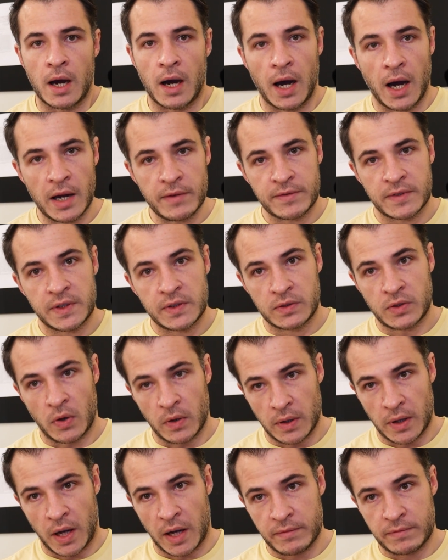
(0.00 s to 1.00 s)
I've
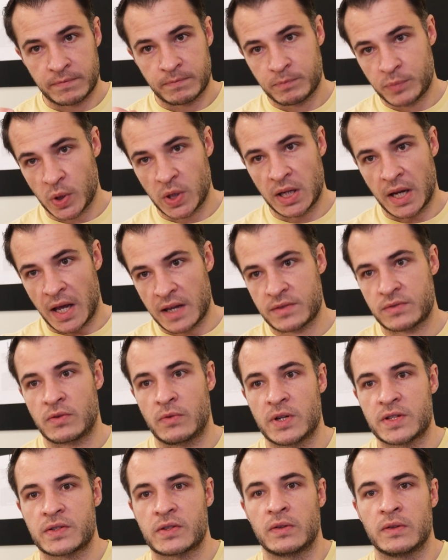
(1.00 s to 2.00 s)
put an
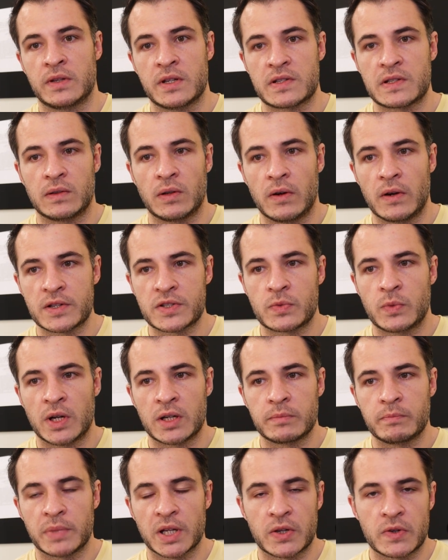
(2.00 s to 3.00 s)
asterisk on this last
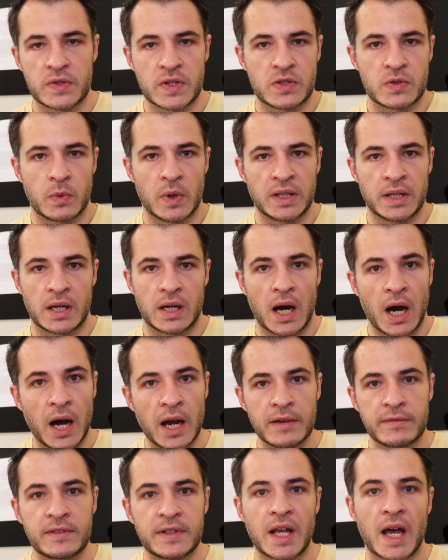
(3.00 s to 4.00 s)
one because it's one that
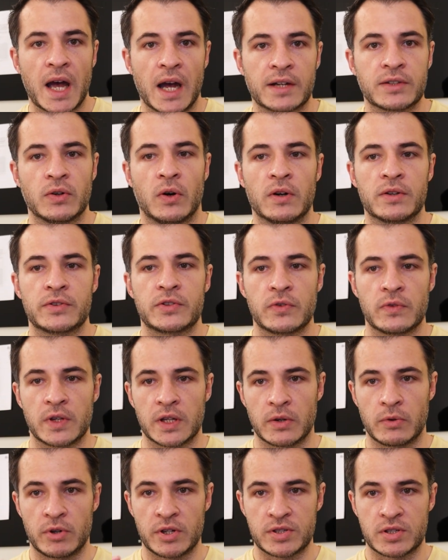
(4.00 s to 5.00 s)
I've tagged onto
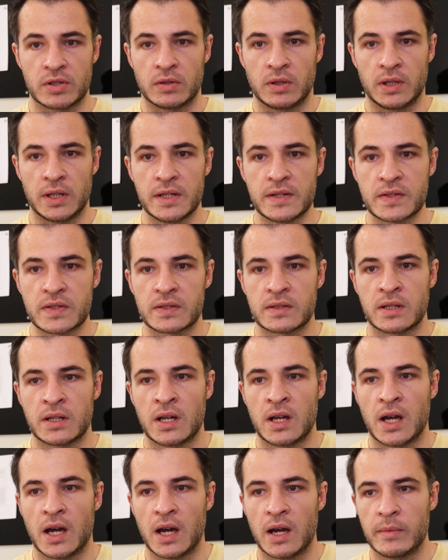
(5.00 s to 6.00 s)
the original list
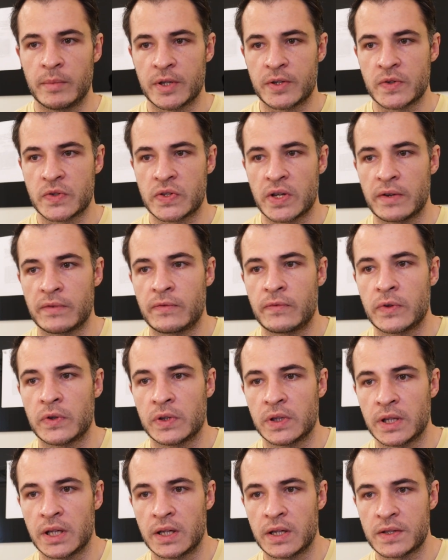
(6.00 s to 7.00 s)
because I
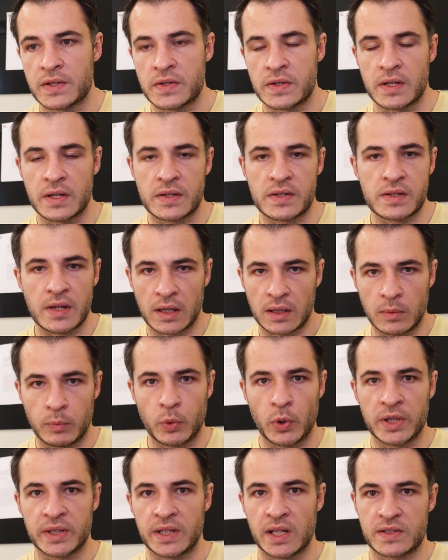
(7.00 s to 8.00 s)
feel that it's a subtle
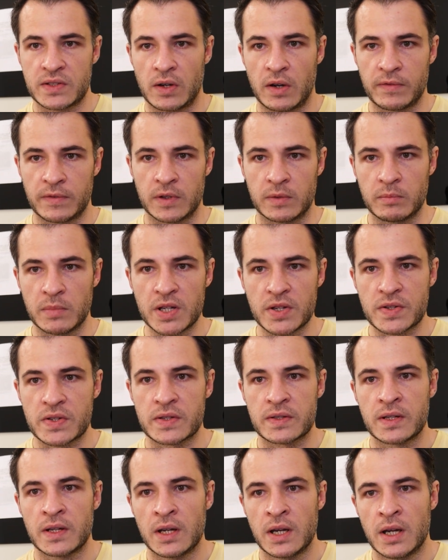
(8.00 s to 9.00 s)
point that's often
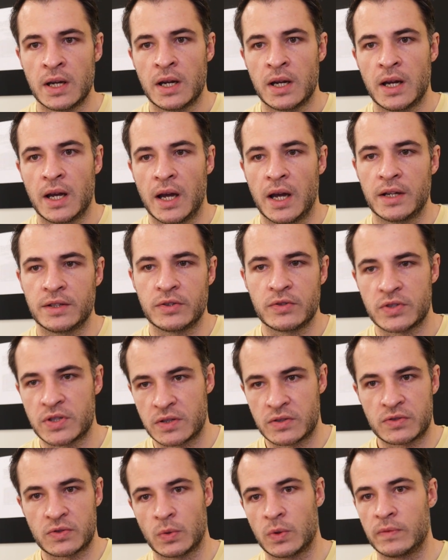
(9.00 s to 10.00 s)
missed and you
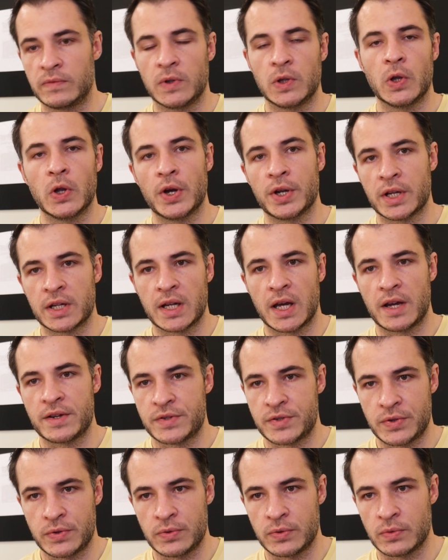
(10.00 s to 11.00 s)
should sort of learn it
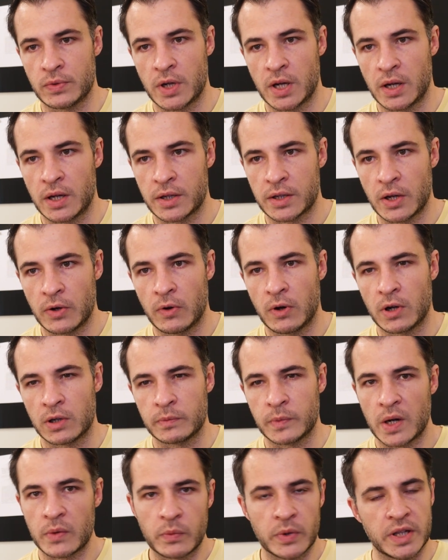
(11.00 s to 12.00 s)
as you go
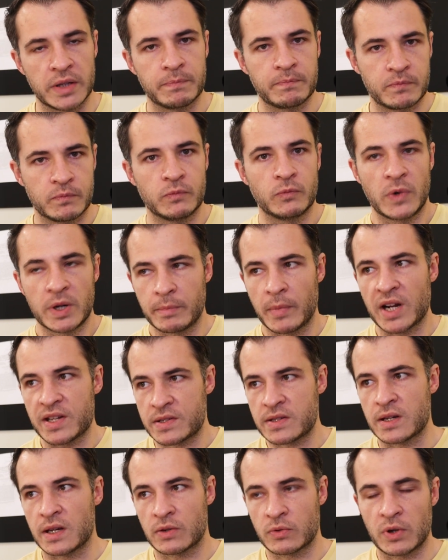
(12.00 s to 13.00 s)
on, but we might
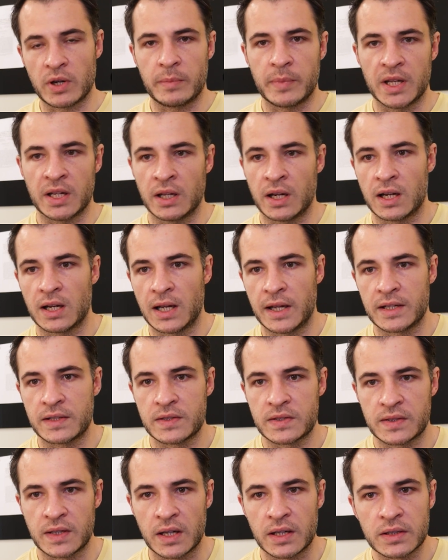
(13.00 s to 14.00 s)
see it creep in at a later
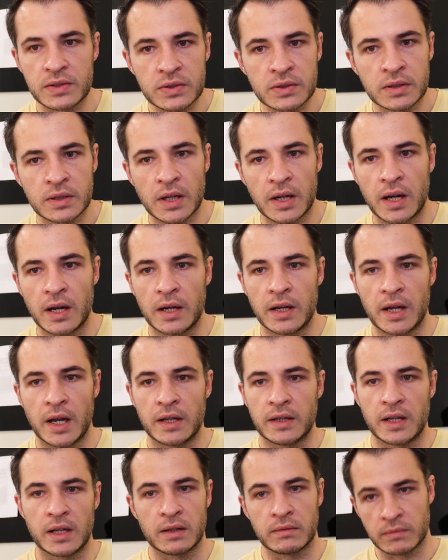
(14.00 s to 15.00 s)
stage.
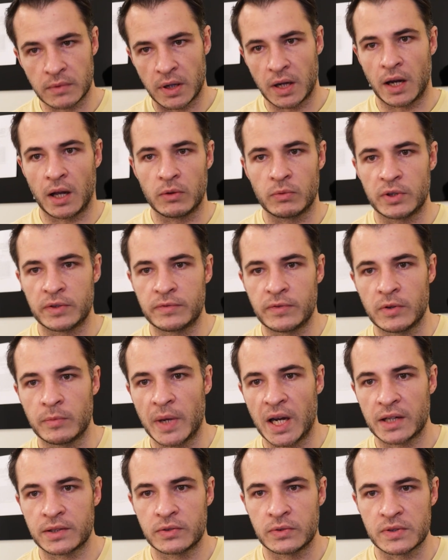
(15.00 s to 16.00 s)
And then I'll refer
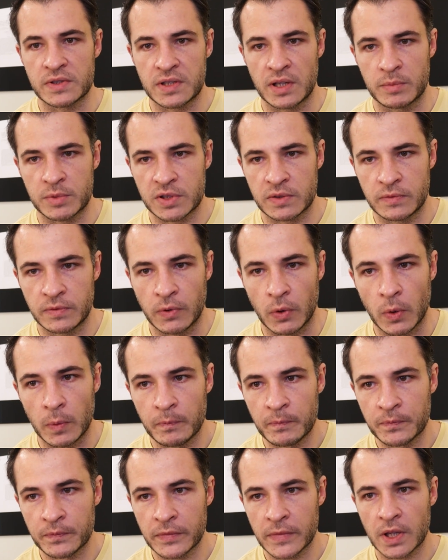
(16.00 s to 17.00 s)
back to assumption 4.
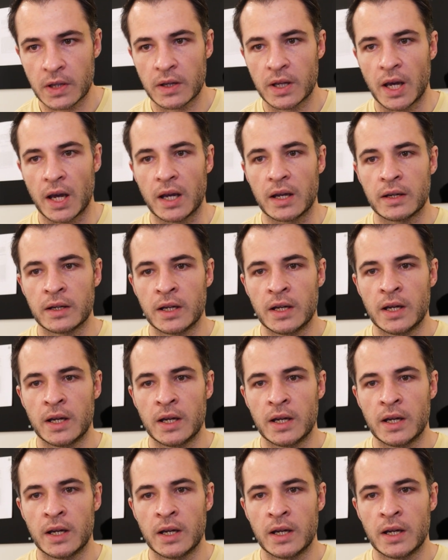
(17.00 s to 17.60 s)
Okay,